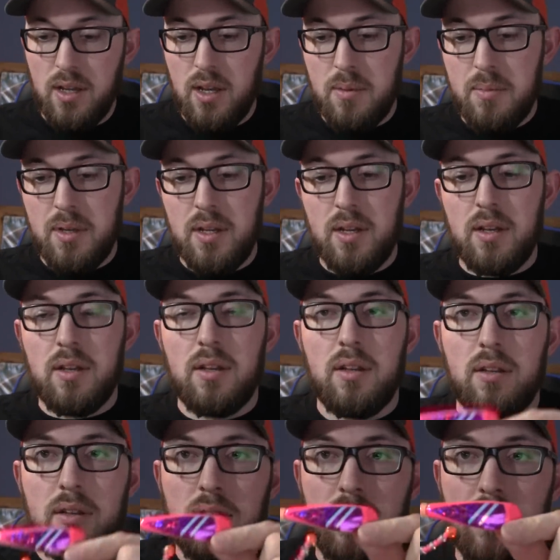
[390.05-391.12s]
I mean,
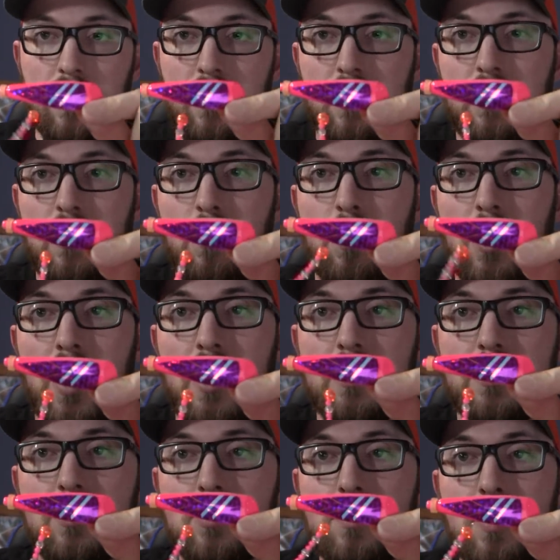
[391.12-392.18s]
the Brad
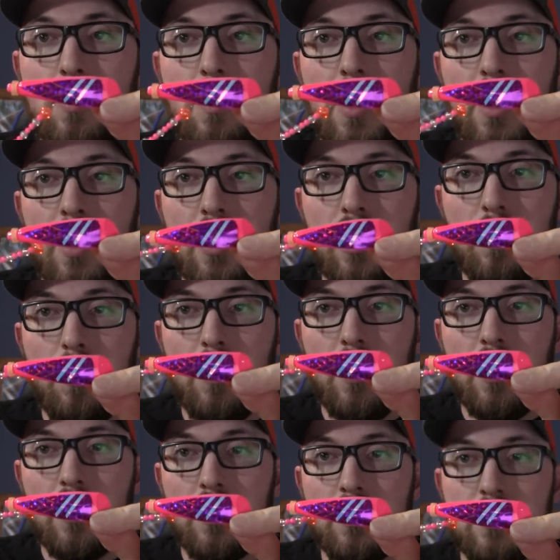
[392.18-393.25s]
Superbait cup
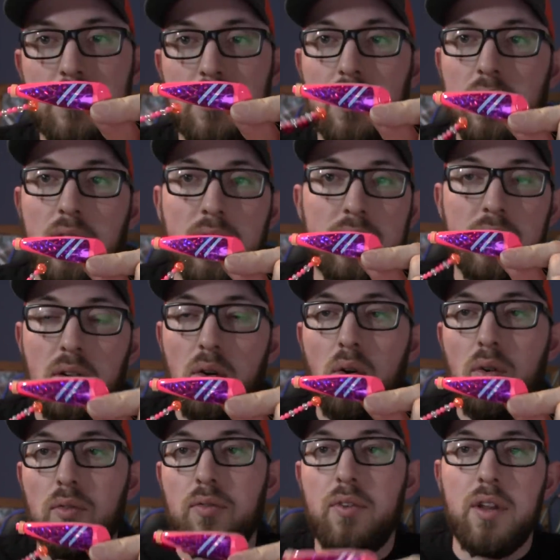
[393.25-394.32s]
plugs. I did a
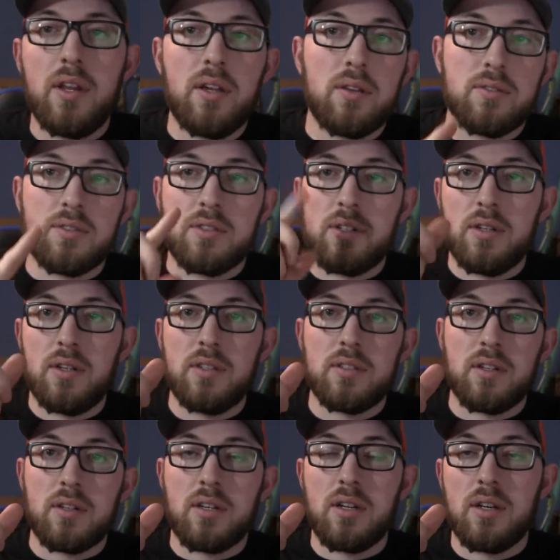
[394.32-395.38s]
whole video series
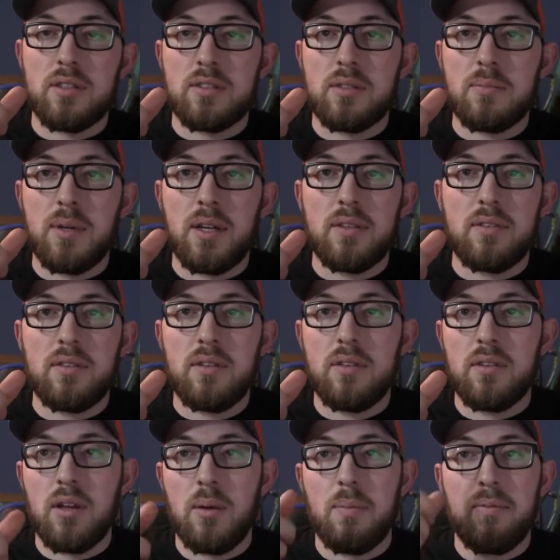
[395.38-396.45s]
on customizing
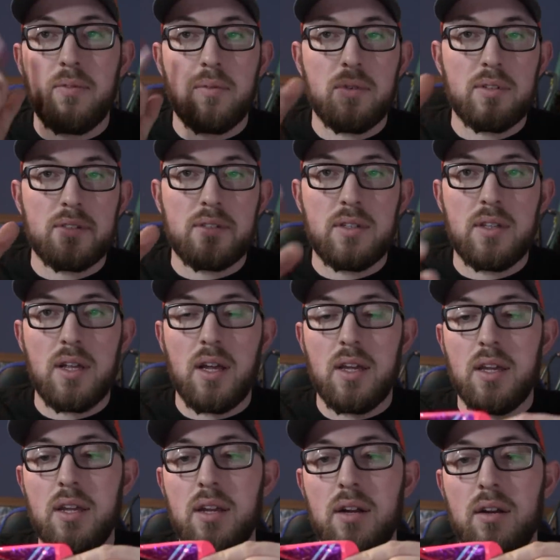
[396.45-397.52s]
these up if you want to see
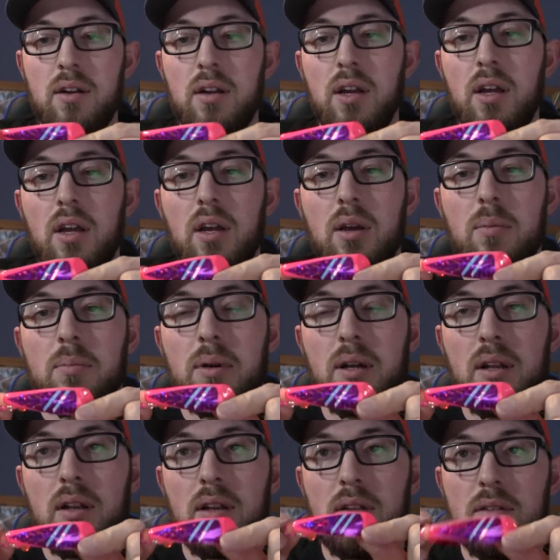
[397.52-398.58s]
that here,
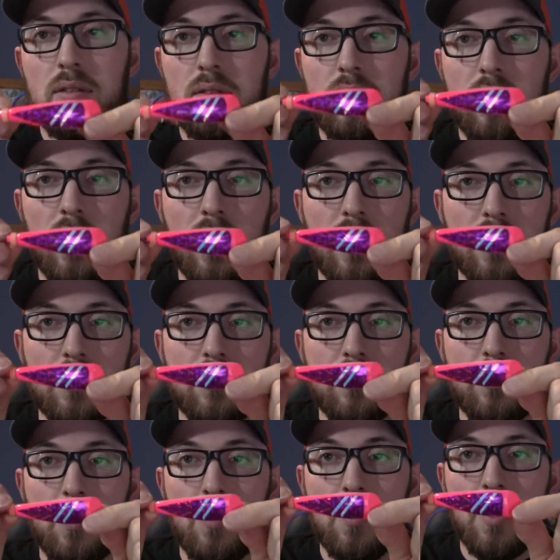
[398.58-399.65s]
but taking a
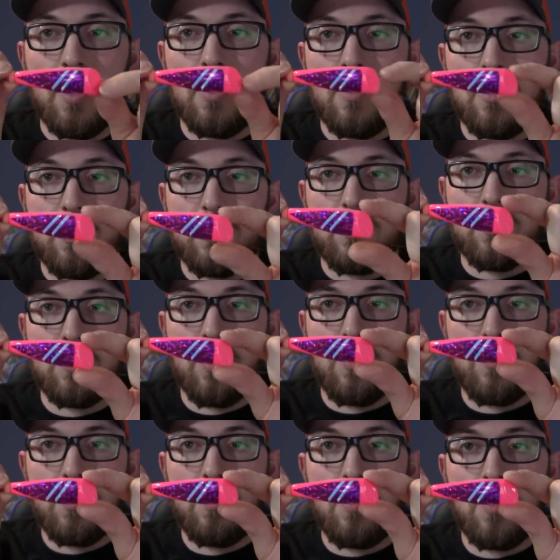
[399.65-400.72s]
Superbait. This one's a
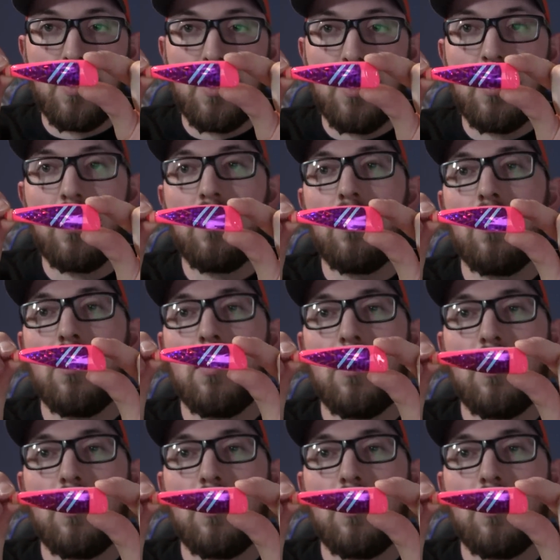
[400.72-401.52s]
3.0.